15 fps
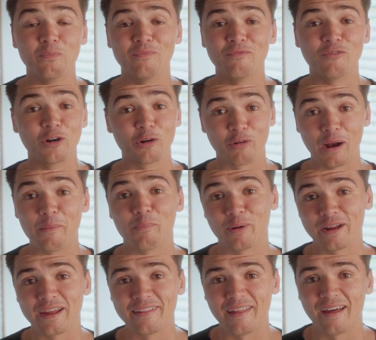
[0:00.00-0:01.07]
regret
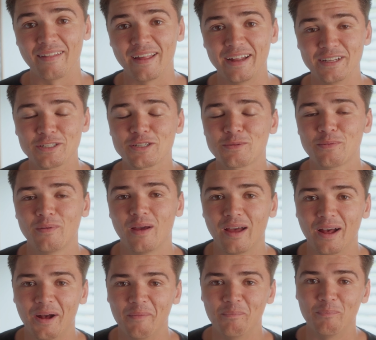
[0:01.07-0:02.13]
bringing that lens,
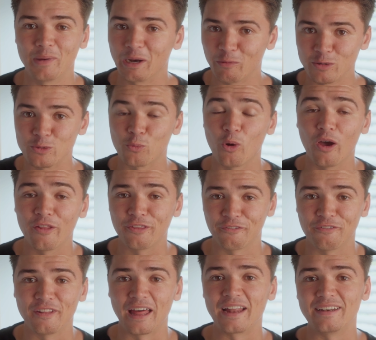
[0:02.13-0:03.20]
but it was worth it
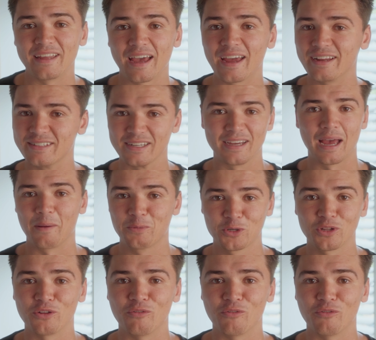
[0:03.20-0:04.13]
for that day to capture the